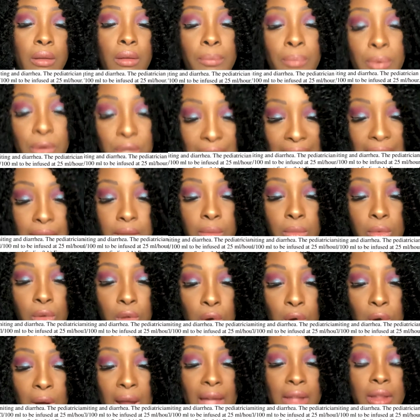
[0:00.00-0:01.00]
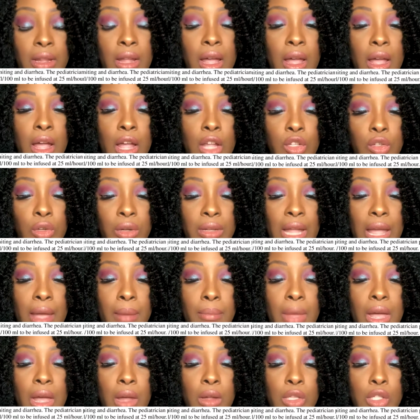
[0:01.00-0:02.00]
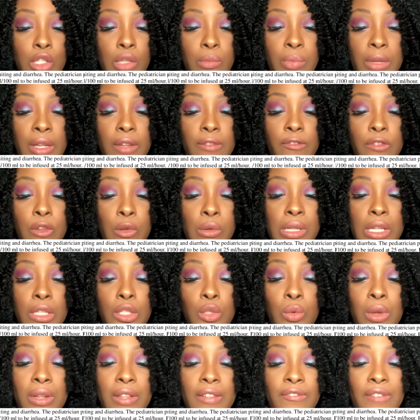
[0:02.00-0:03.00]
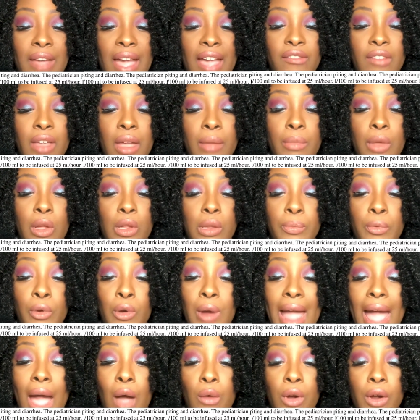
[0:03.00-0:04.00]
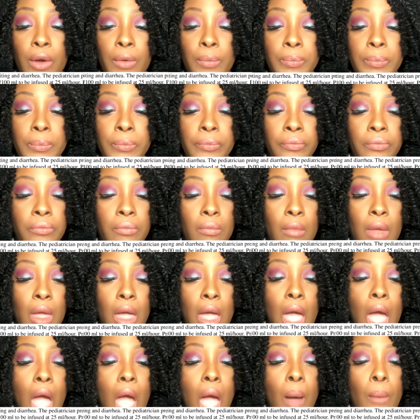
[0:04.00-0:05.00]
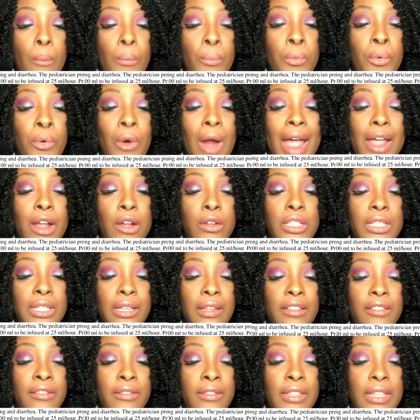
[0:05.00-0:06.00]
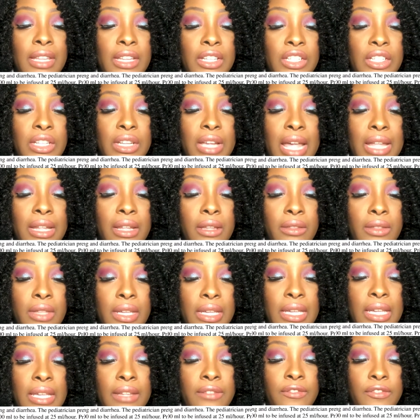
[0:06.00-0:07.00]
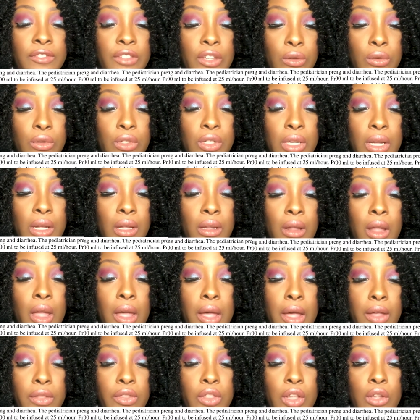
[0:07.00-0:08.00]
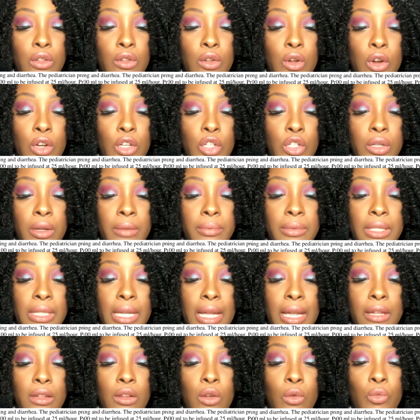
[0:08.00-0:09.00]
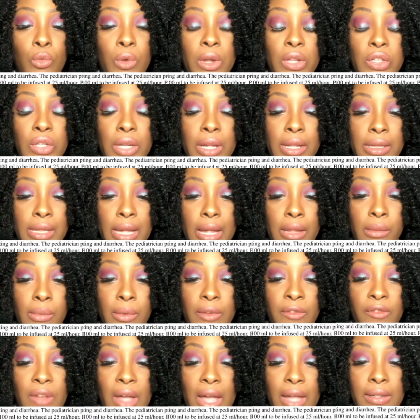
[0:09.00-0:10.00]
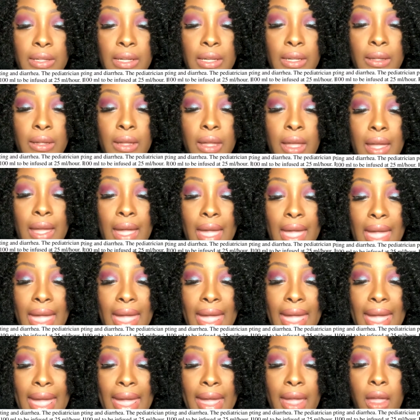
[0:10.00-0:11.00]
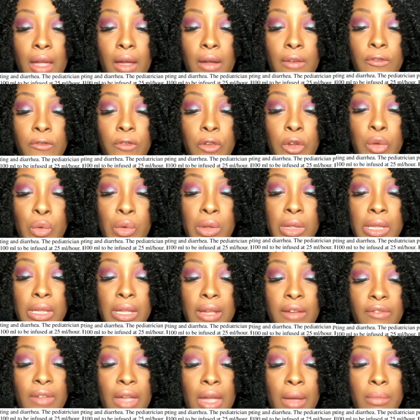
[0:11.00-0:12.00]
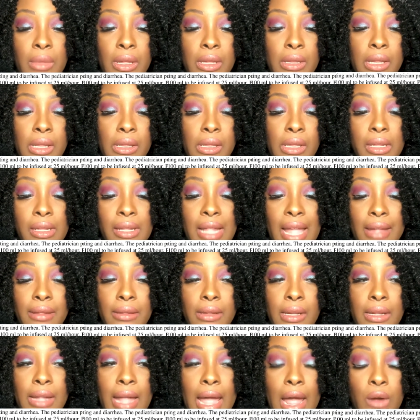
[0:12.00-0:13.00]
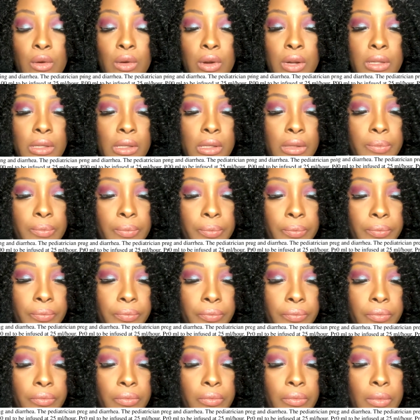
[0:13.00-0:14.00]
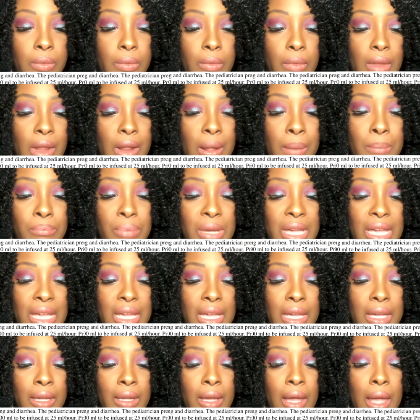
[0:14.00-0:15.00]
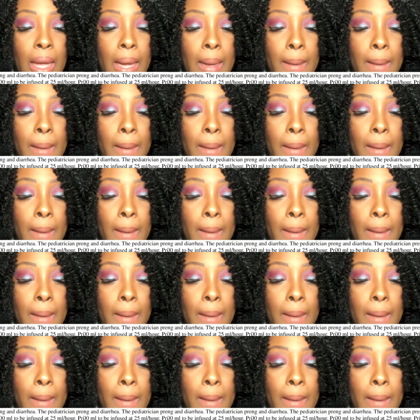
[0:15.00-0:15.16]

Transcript: potassium chloride 100 mLs to be infused at 25 mLs per hour. Prior to initiating the infusion, the nurse should obtain which assessment finding? A, frequency of emesis in the last eight hours. B,